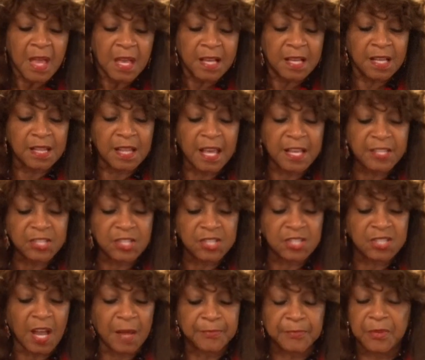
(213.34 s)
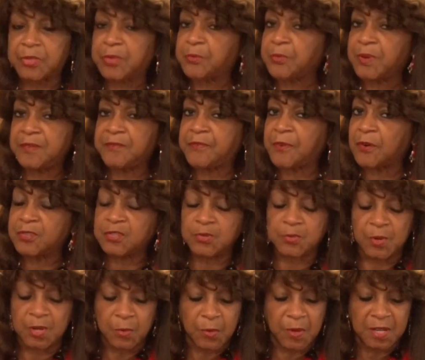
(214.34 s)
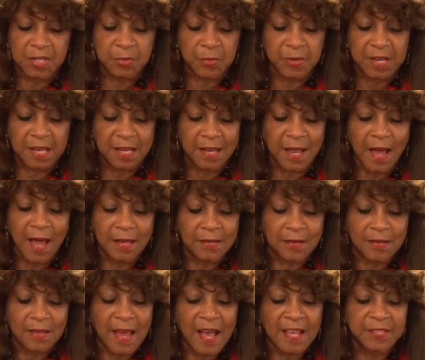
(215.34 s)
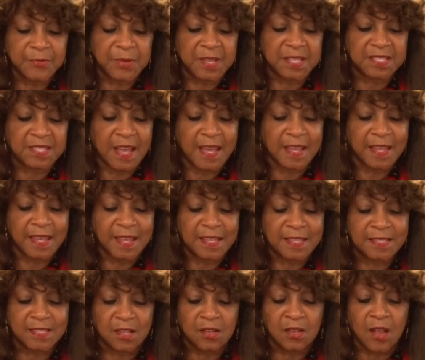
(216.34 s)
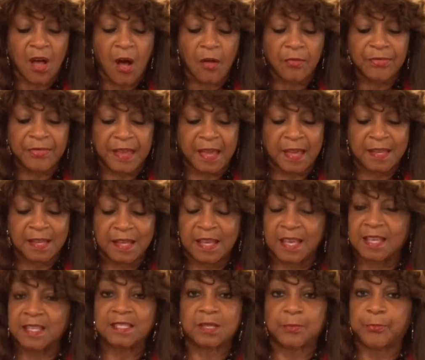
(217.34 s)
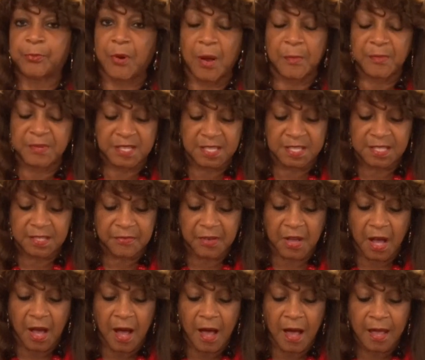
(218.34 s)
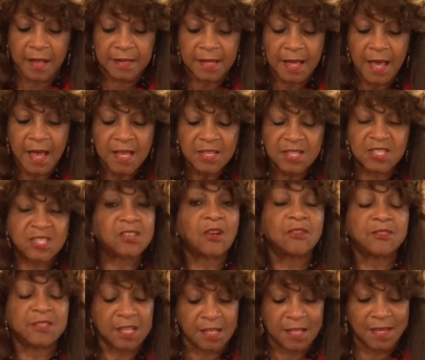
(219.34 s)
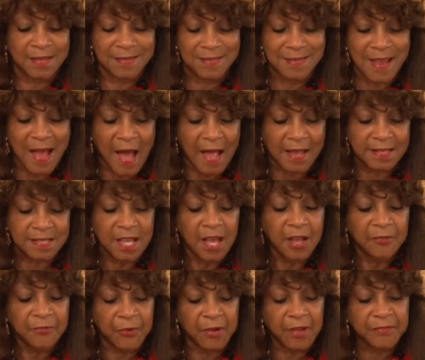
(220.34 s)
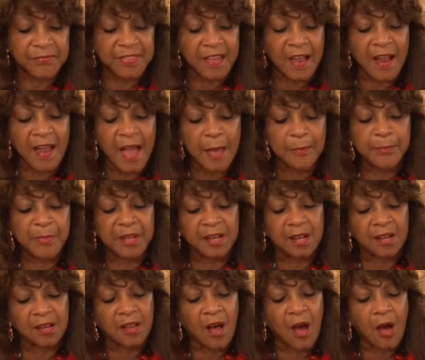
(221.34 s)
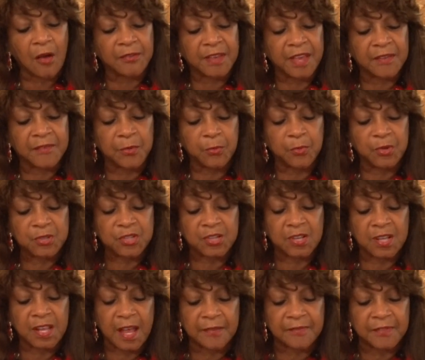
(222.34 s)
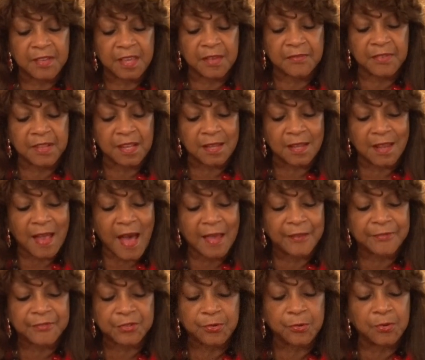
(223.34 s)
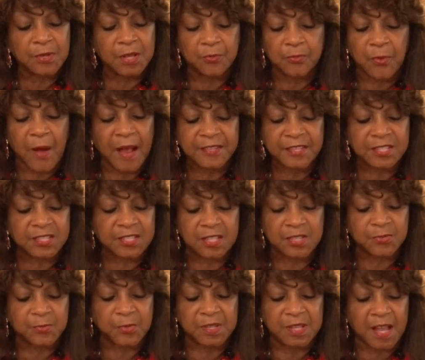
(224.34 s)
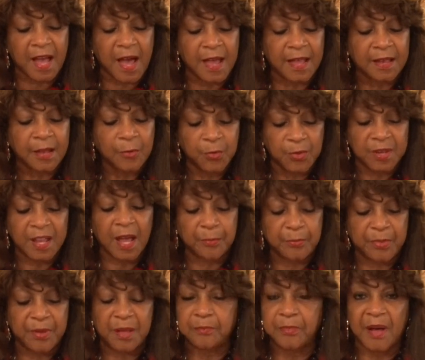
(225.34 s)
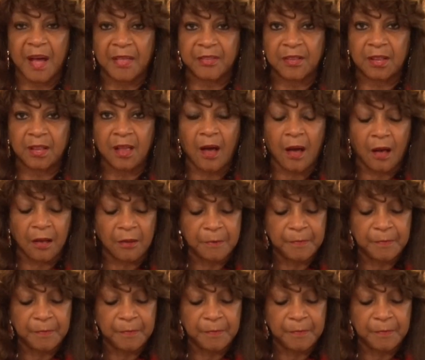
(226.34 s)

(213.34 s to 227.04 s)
Galatians chapter 3, verse 21 29 on last week said, Is the law then against the promises of God? Certainly not. For if there had been a law given which could have given life, truly righteousness would not would have been by the law.